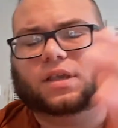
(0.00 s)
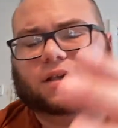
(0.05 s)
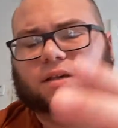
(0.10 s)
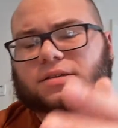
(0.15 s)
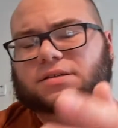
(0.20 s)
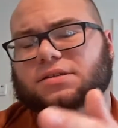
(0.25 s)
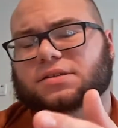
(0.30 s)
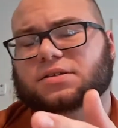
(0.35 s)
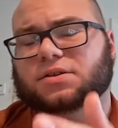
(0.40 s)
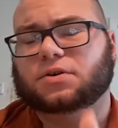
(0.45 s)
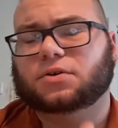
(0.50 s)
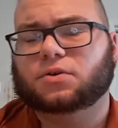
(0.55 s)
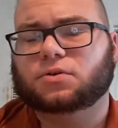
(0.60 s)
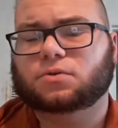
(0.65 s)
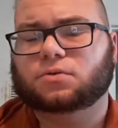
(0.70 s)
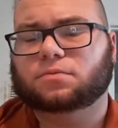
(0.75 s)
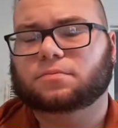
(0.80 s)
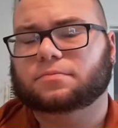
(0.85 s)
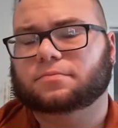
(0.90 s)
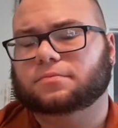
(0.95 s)

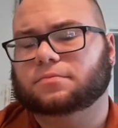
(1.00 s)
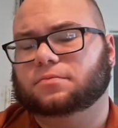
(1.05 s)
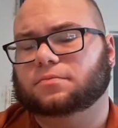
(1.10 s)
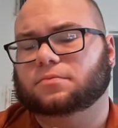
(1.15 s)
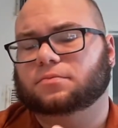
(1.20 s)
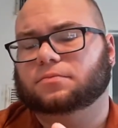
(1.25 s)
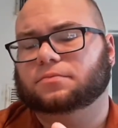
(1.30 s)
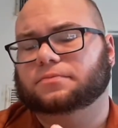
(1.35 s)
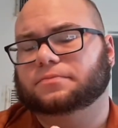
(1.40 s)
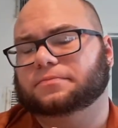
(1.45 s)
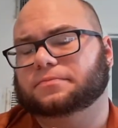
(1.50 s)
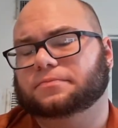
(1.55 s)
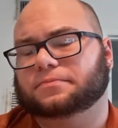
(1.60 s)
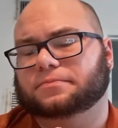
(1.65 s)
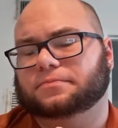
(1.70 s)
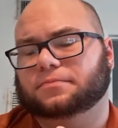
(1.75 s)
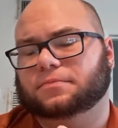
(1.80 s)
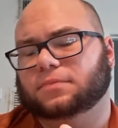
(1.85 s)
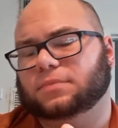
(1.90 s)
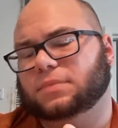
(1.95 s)
So,
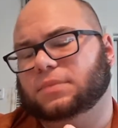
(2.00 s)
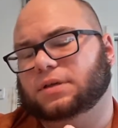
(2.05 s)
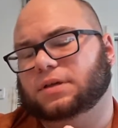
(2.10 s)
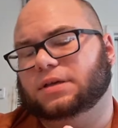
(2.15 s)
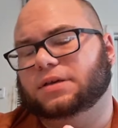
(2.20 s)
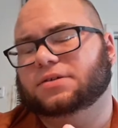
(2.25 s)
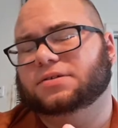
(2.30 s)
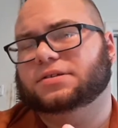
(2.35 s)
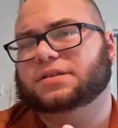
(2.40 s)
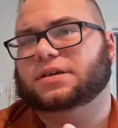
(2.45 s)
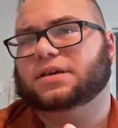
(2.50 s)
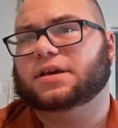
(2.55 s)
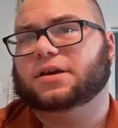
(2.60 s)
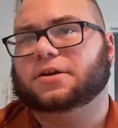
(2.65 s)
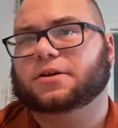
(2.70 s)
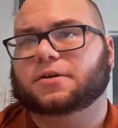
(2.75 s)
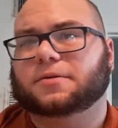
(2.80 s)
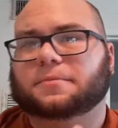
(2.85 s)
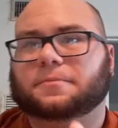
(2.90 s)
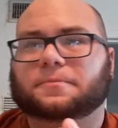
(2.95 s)
here's the
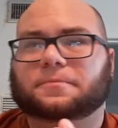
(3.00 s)
kicker.